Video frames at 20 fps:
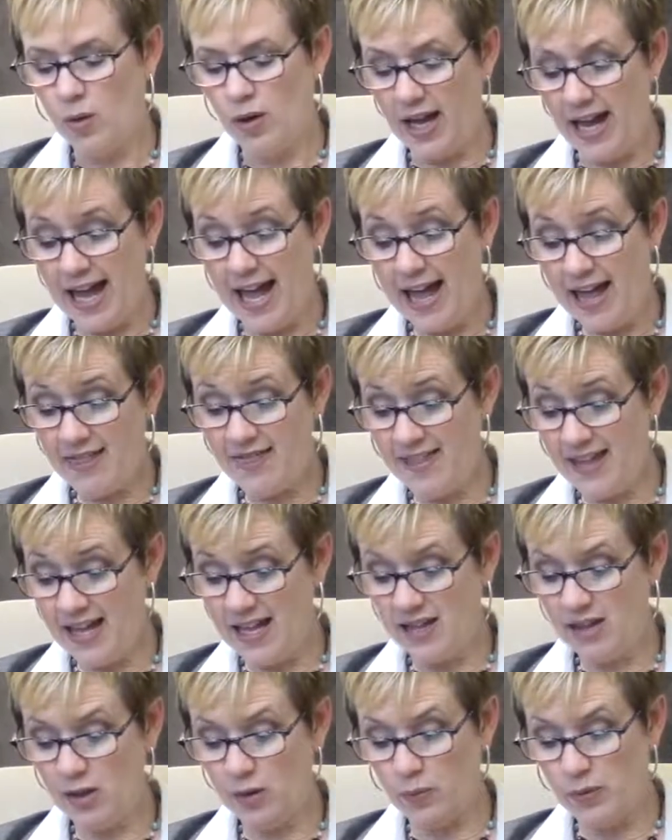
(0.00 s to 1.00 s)
Well, and
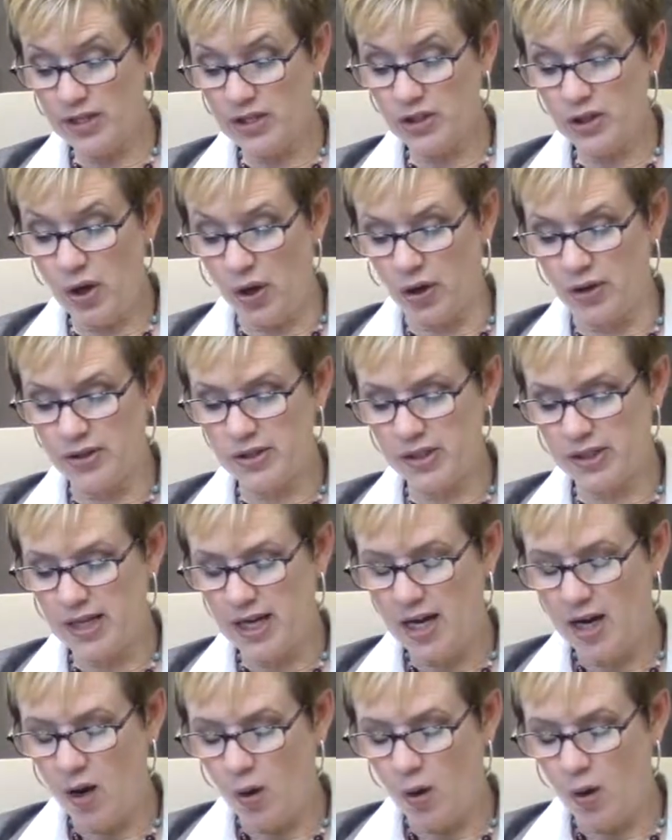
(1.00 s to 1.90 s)
then the results.